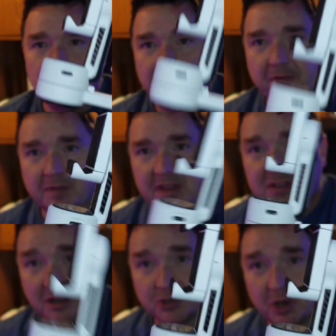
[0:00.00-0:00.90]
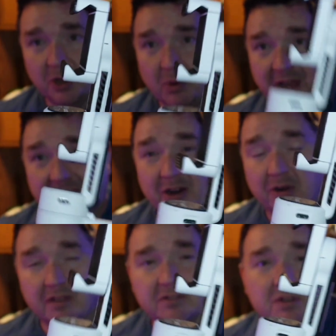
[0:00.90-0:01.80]
I prefer this. I'll show you why I
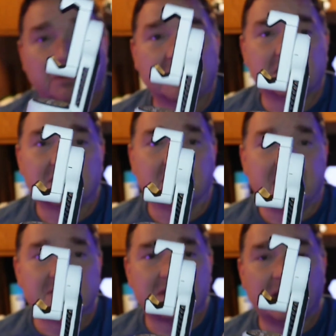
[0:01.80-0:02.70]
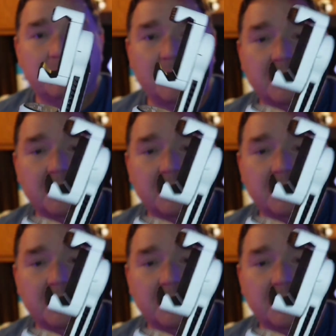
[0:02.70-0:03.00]
don't even turn it into landscape